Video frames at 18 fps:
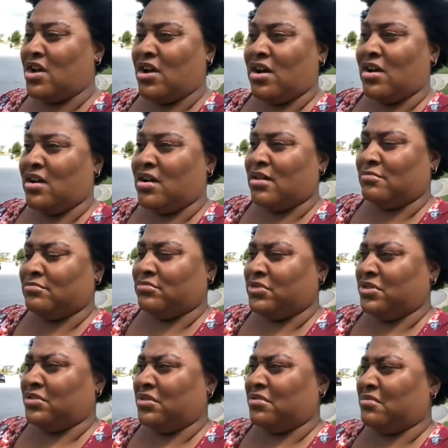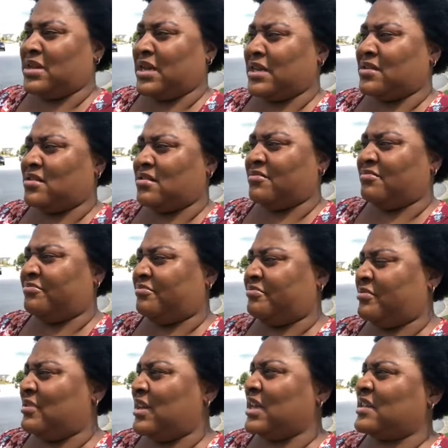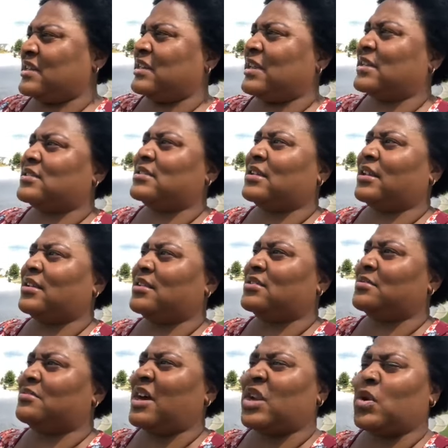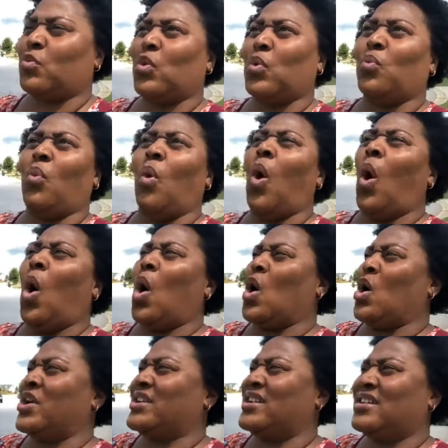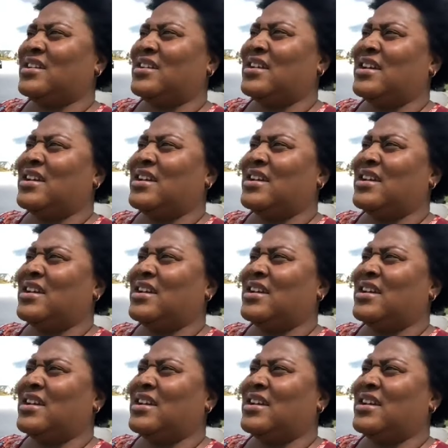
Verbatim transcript: um, you know, kind of how could I say it? Some kind of reward.